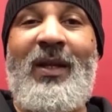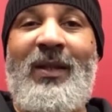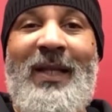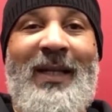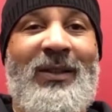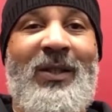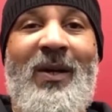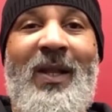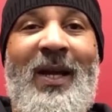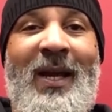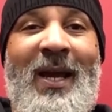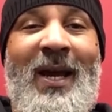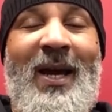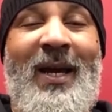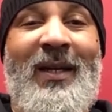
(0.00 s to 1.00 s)
That's all I
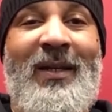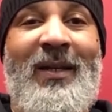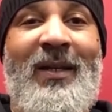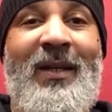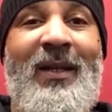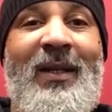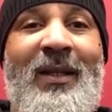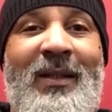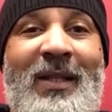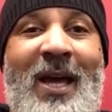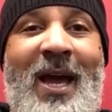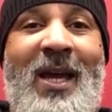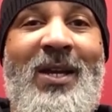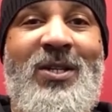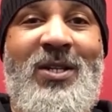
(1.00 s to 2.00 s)
got.
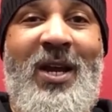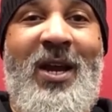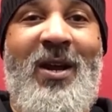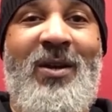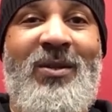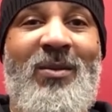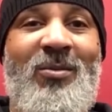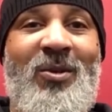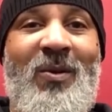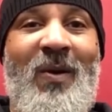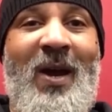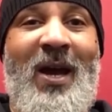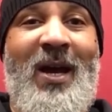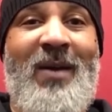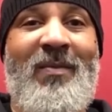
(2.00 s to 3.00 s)
Like, share,
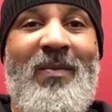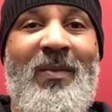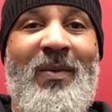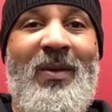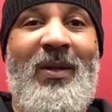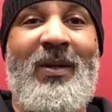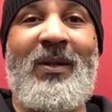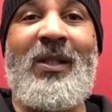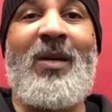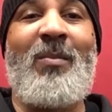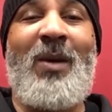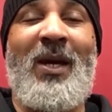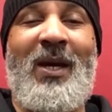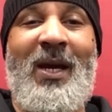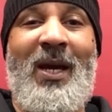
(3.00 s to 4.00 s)
subscribe, leave
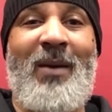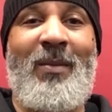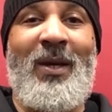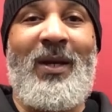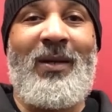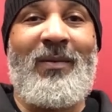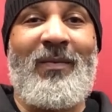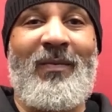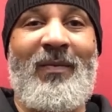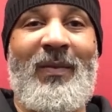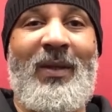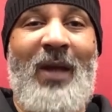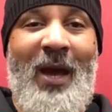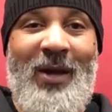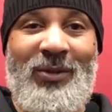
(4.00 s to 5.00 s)
me a comment.
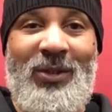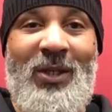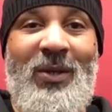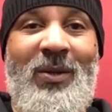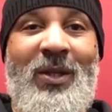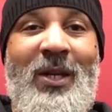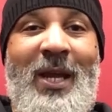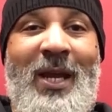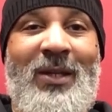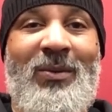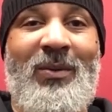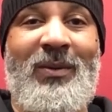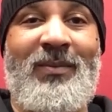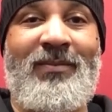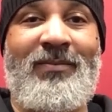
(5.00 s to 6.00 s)
I'll see you in the next
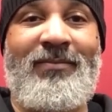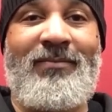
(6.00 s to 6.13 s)
one.